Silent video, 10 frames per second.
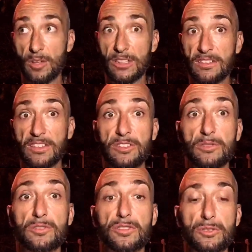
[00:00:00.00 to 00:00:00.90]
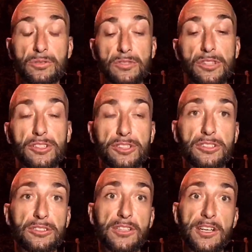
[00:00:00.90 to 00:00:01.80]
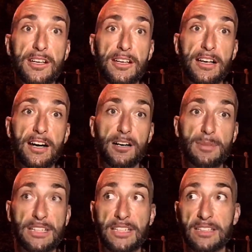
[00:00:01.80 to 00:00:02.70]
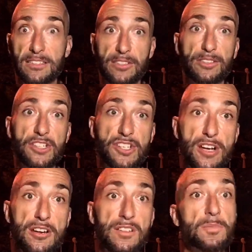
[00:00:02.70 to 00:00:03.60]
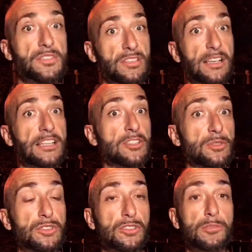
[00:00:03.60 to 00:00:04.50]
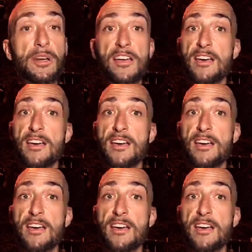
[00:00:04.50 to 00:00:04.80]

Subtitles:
continue to nurture and continue to share, especially like YouTube.